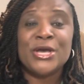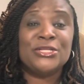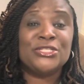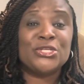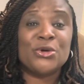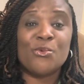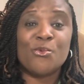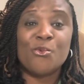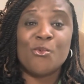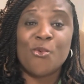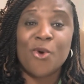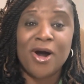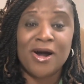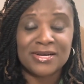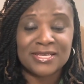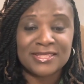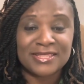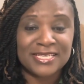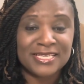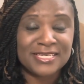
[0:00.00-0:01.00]
to
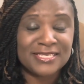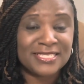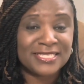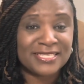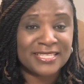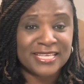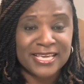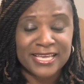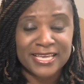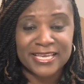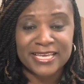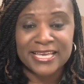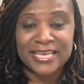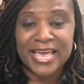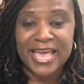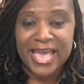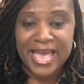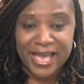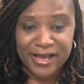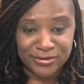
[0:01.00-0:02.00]
walk this thing
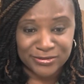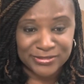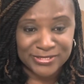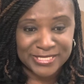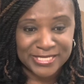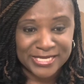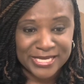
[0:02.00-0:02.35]
out.